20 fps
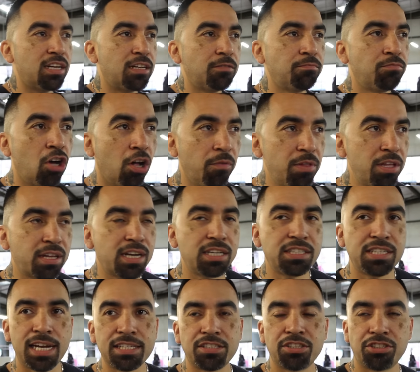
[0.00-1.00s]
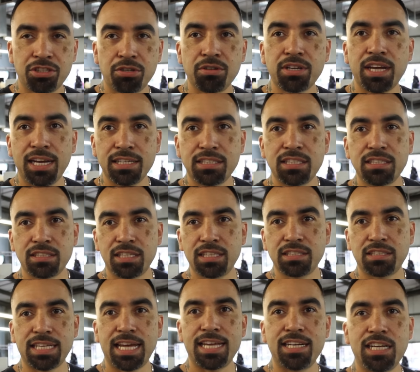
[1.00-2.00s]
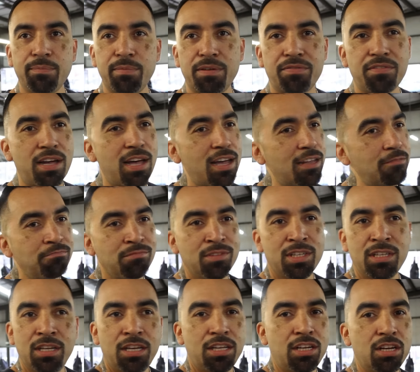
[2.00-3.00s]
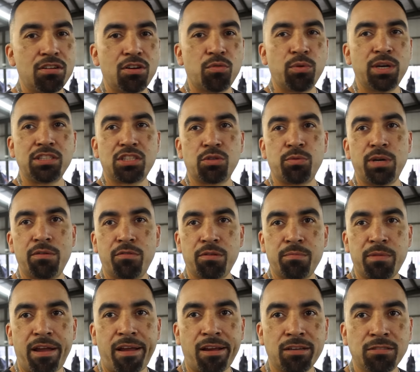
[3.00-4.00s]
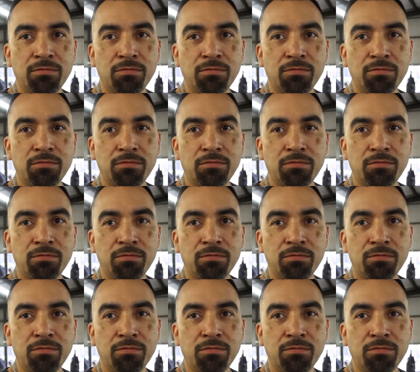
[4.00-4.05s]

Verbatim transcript: uh, hopefully he'll get a chance to showcase his, his stand-up. If not, you know, a win's a win with me.